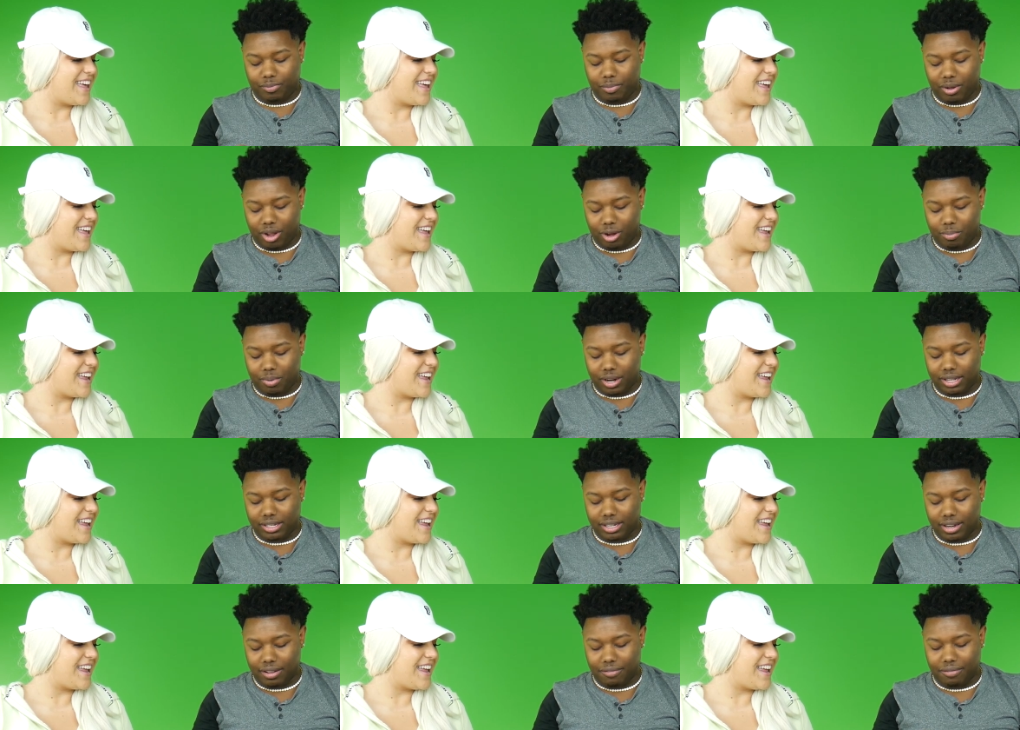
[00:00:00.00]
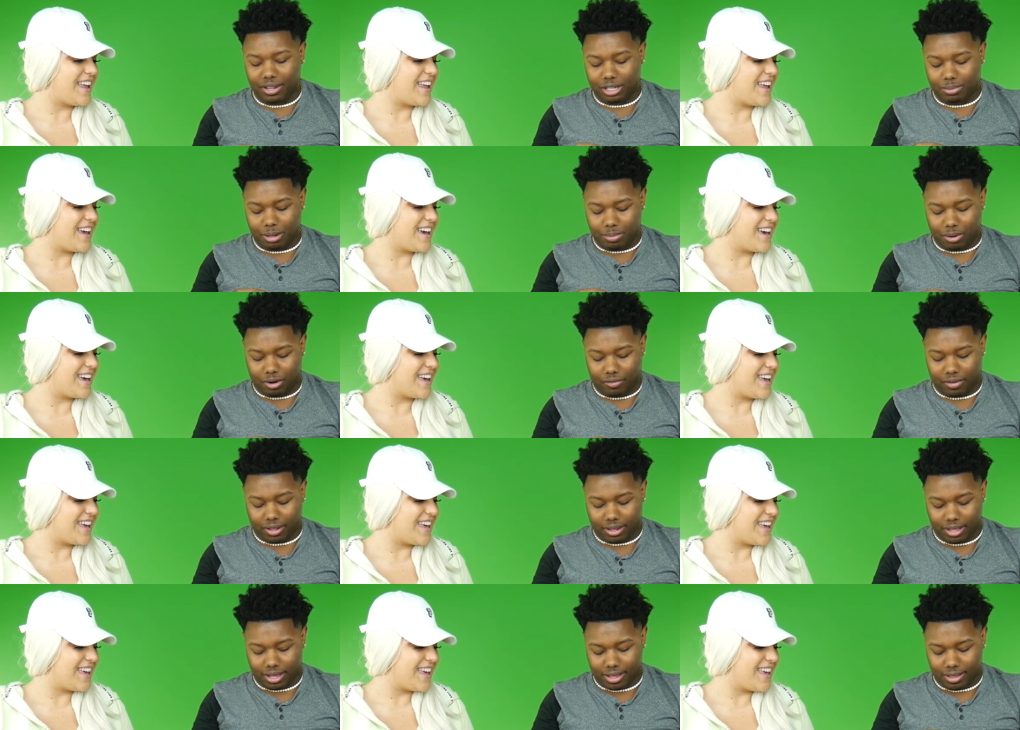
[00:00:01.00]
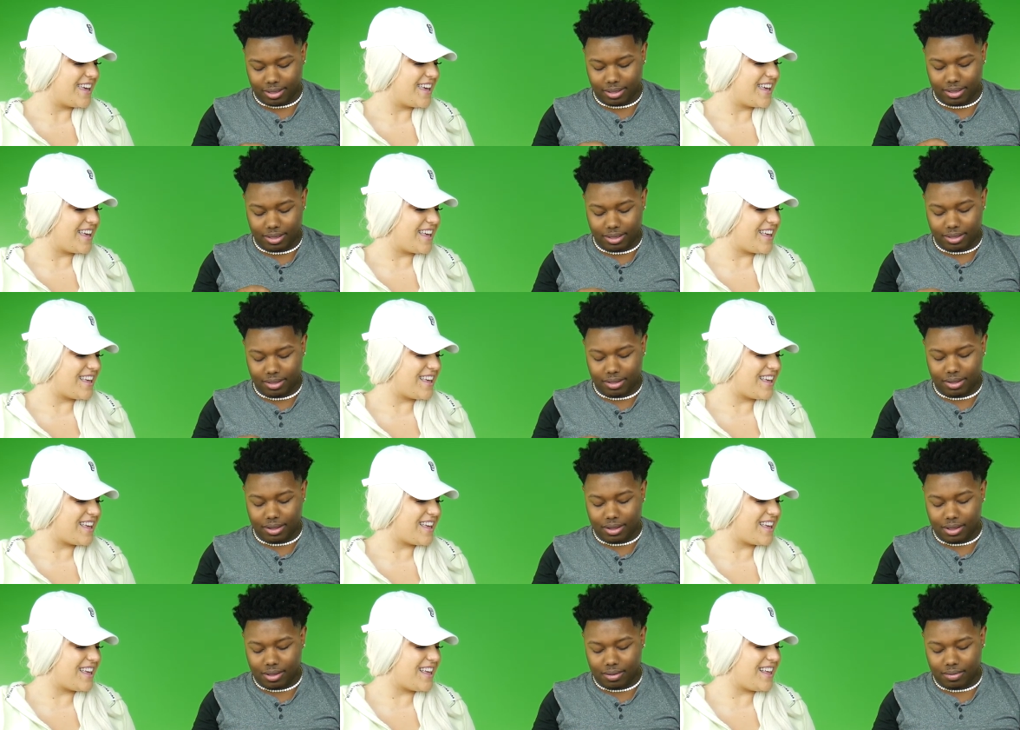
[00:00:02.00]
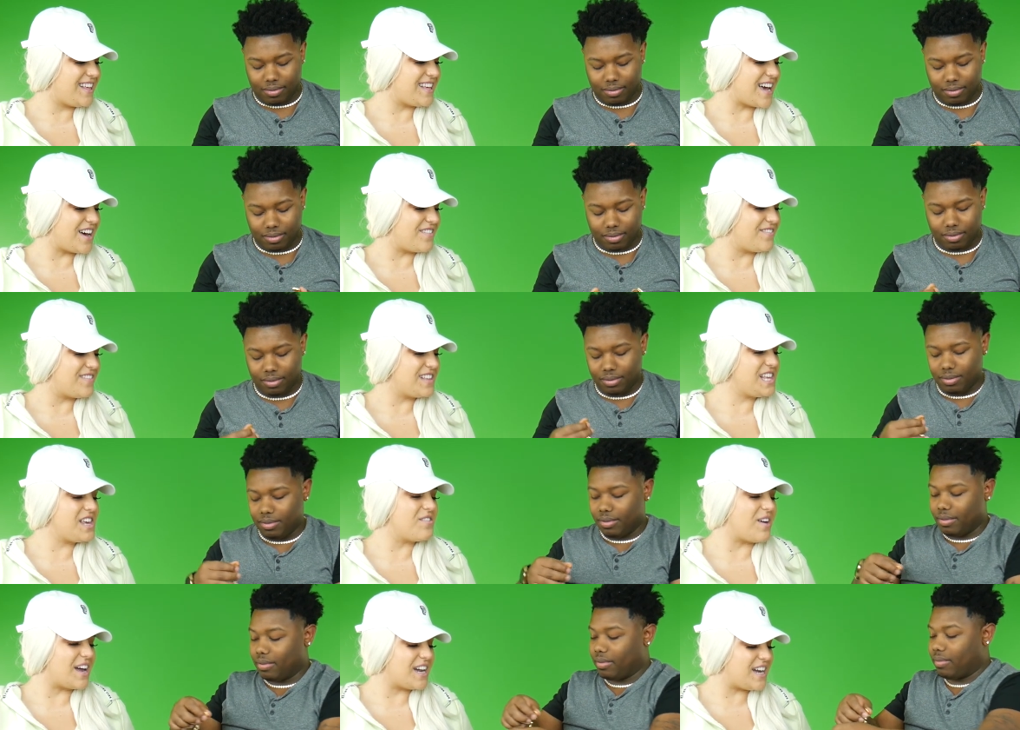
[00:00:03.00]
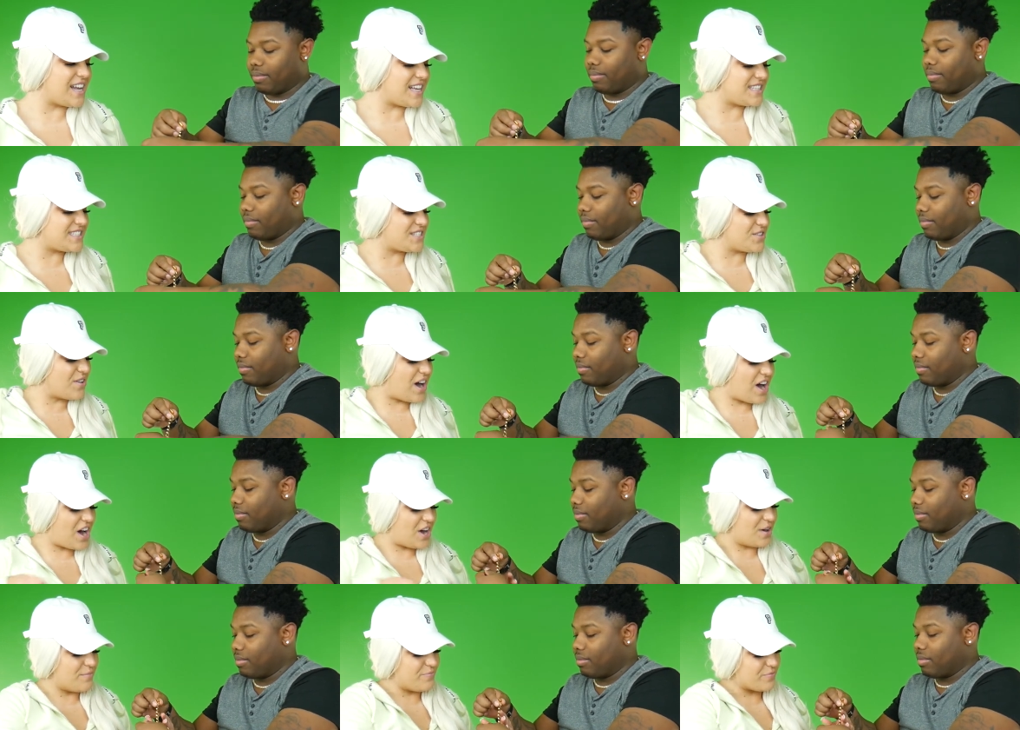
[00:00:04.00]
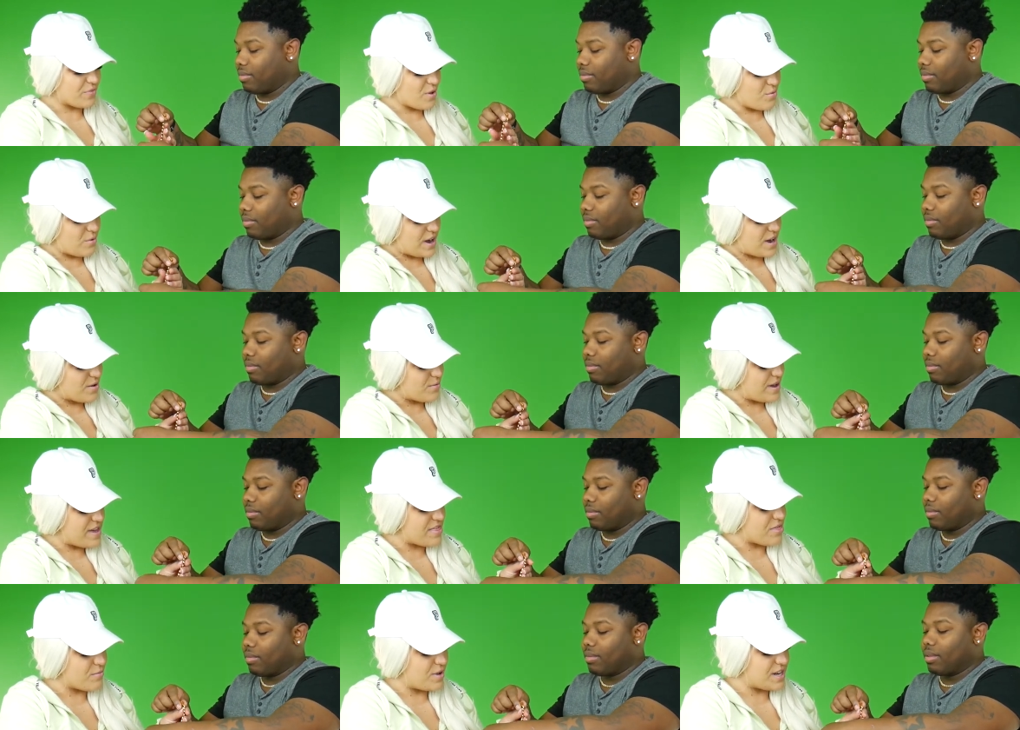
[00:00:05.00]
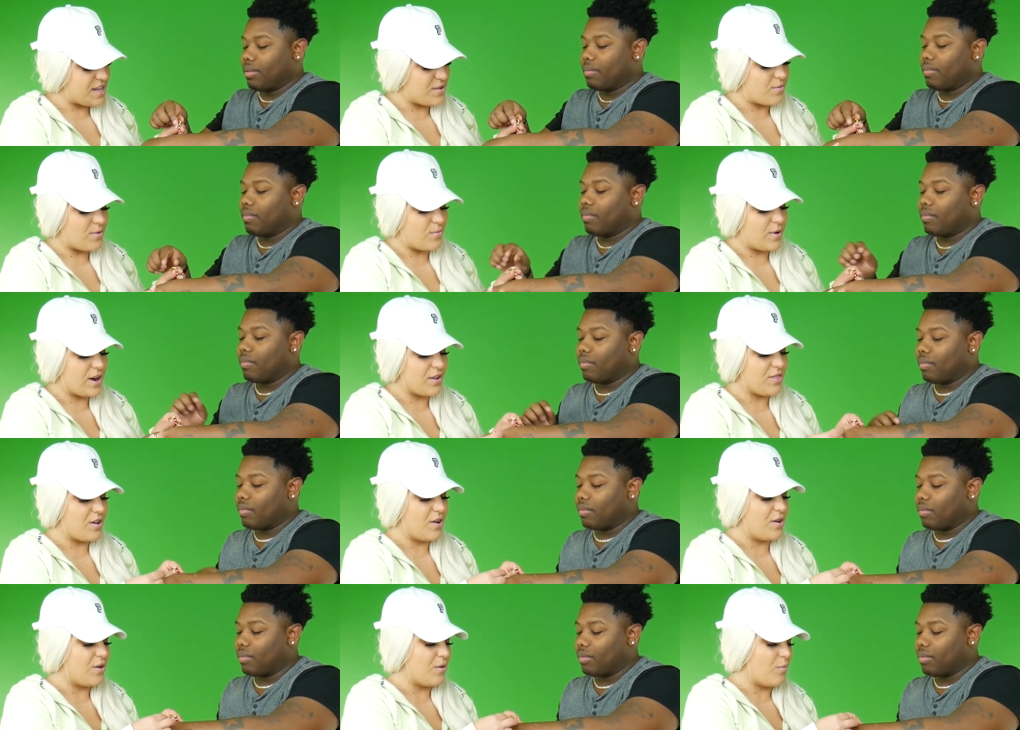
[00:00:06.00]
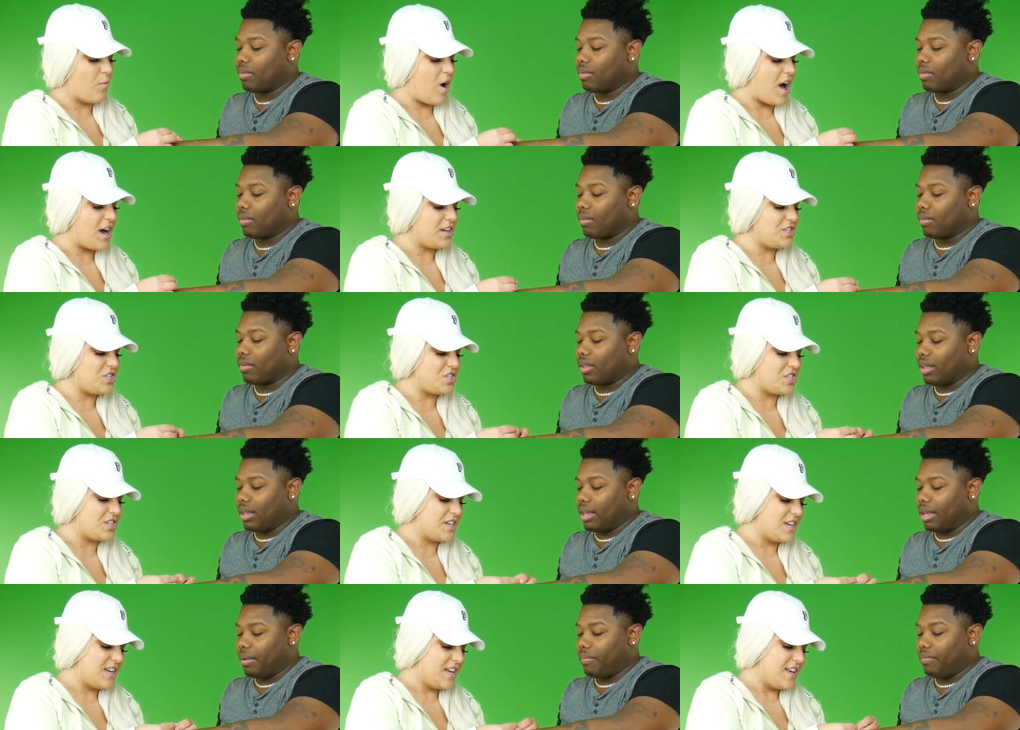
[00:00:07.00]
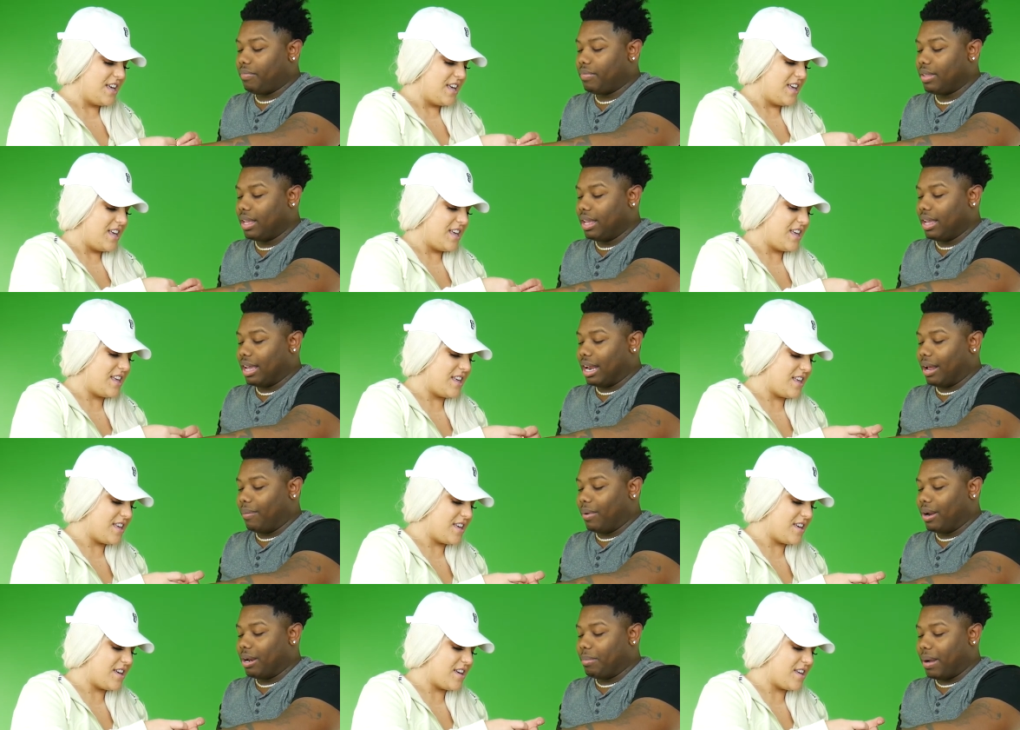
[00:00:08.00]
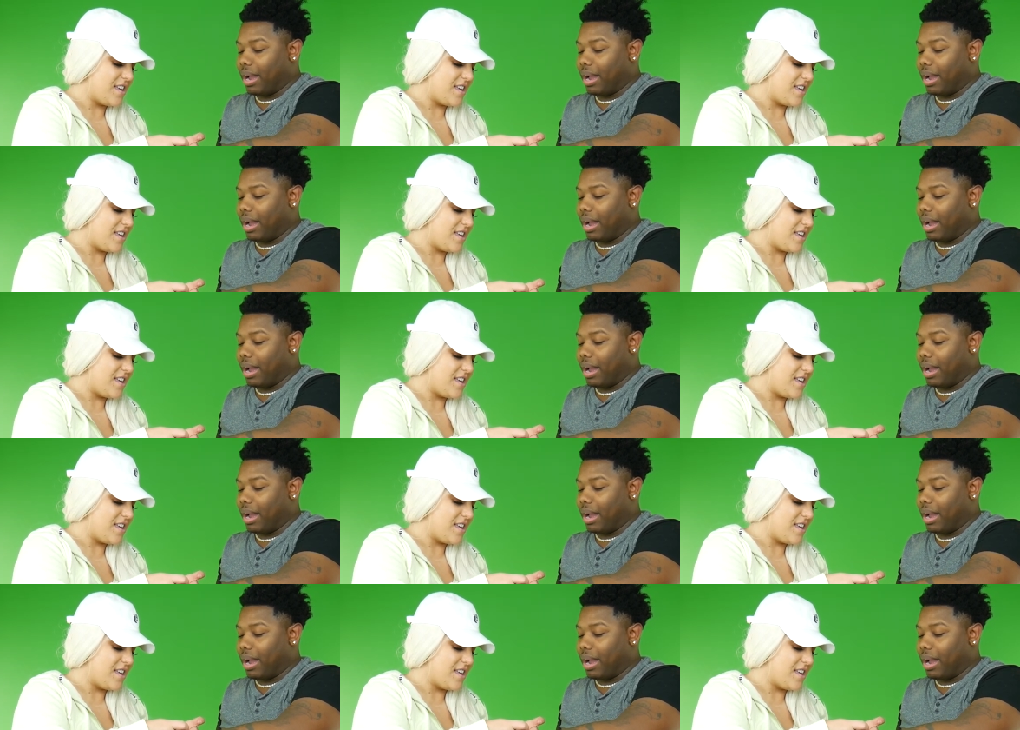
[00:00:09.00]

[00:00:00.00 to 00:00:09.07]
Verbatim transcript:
Speaker 1: Gold bracelet and it fits me perfectly. Yeah.
Speaker 2: Yep. He wanted it to um wear with when he w- wear the watch.
Speaker 1: Yep. And I wanted to